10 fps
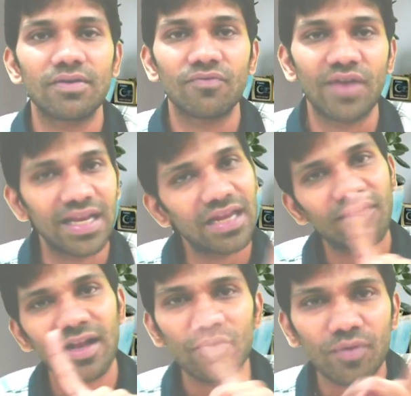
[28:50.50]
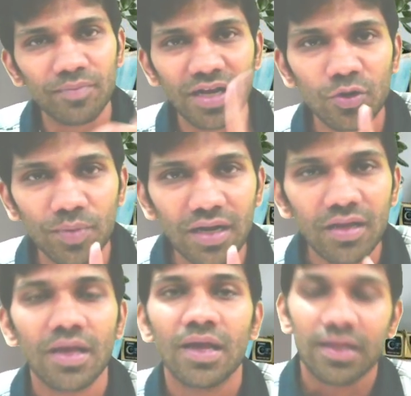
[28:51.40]
vary in value from period to period,
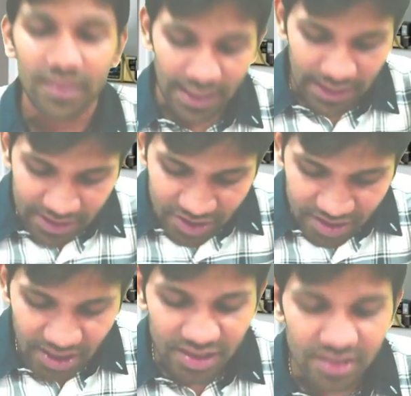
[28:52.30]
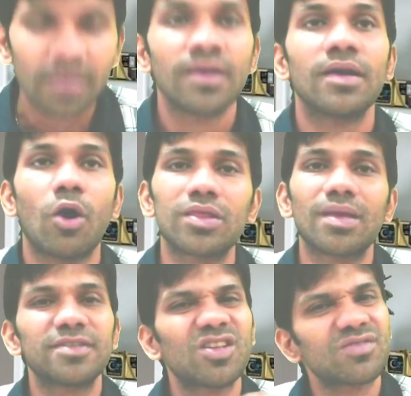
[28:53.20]
then in such cases on the
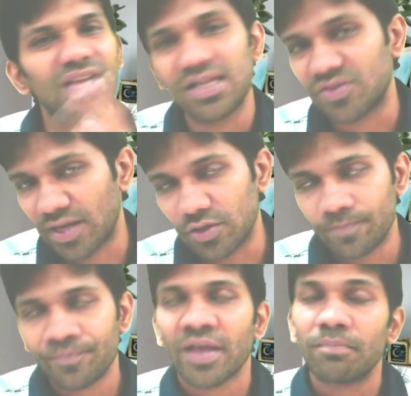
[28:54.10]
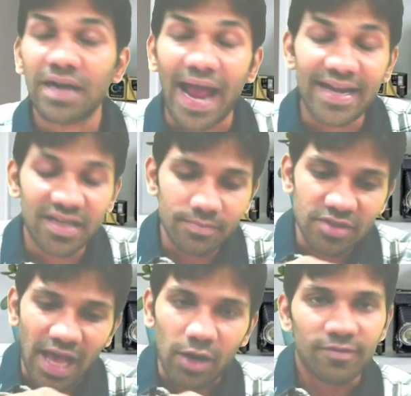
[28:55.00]
basis of sales value. But items
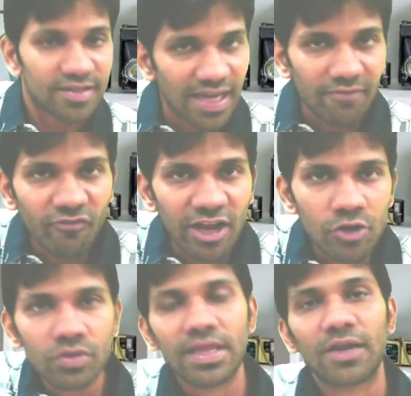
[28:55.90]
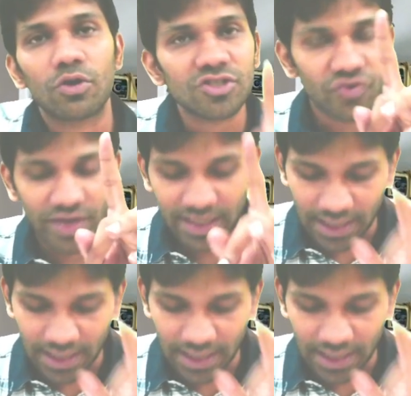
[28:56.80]
are of the same value, then on straight